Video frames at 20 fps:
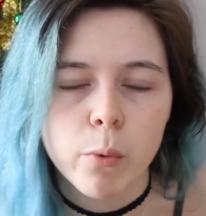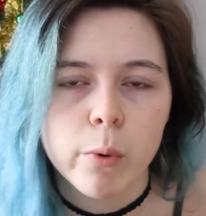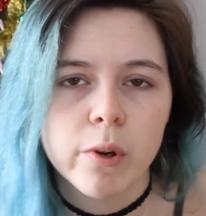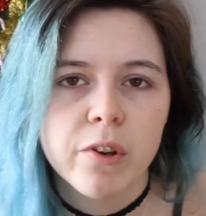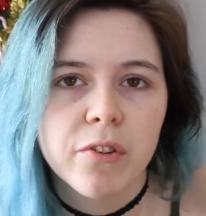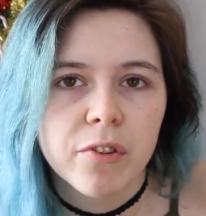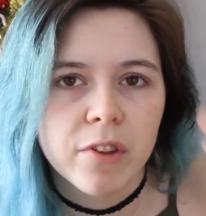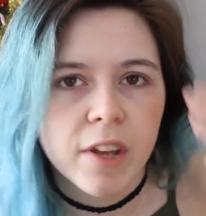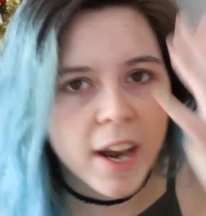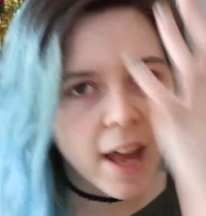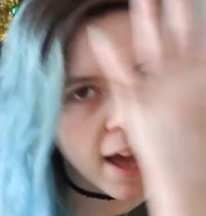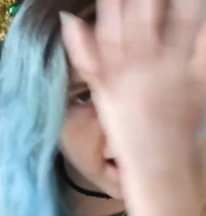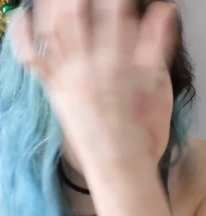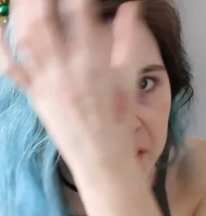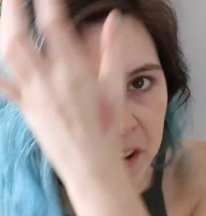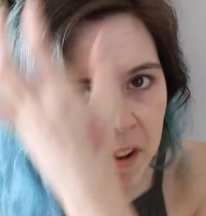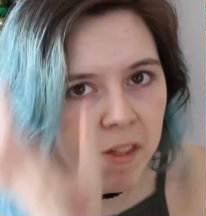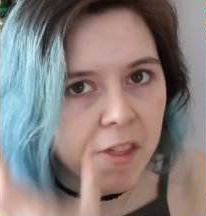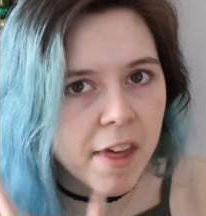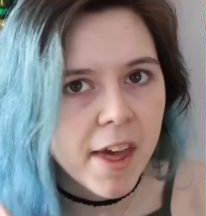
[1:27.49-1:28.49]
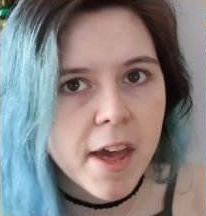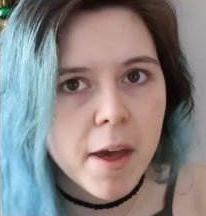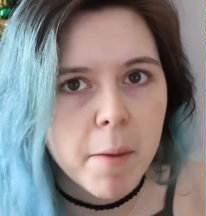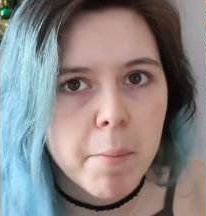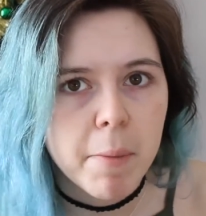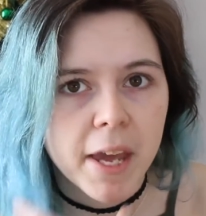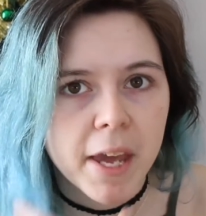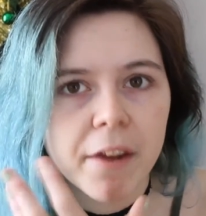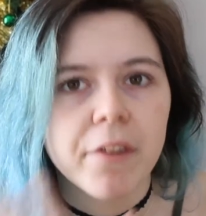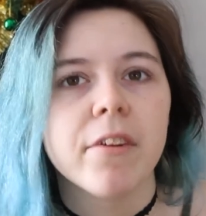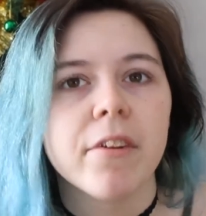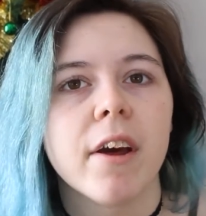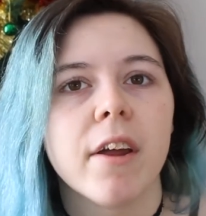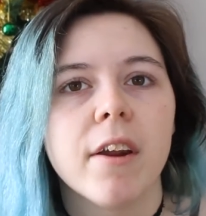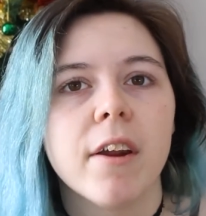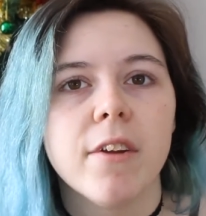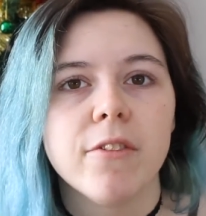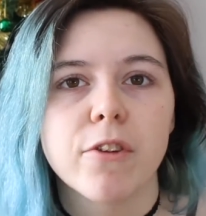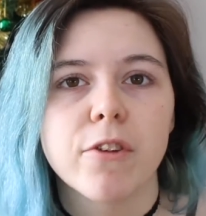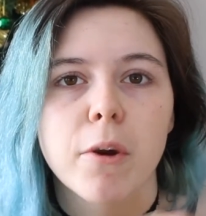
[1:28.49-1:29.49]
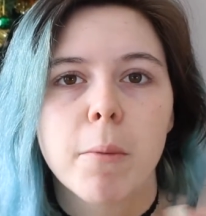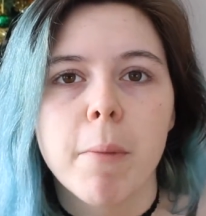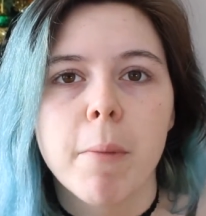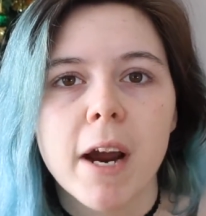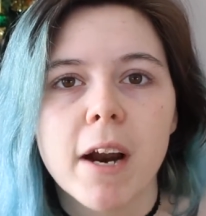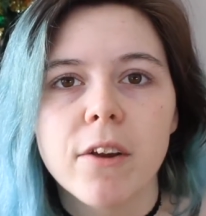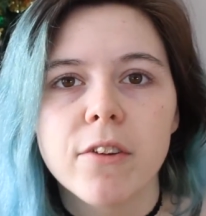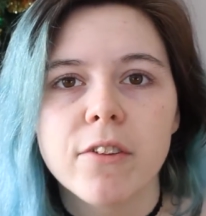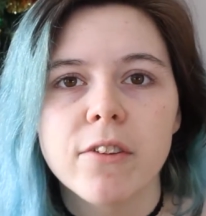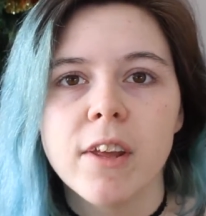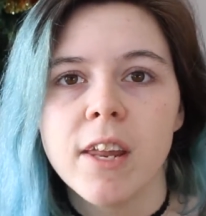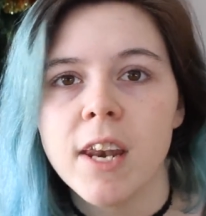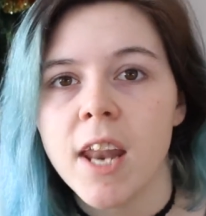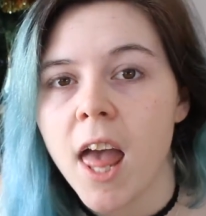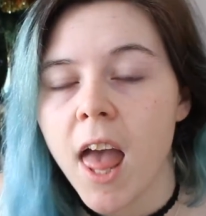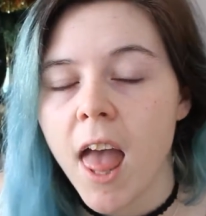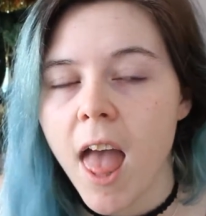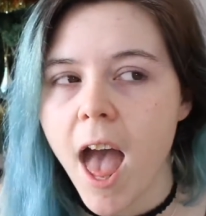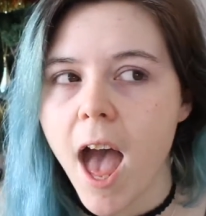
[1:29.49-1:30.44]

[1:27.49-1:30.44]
We're just going to have it there being done as a comparison,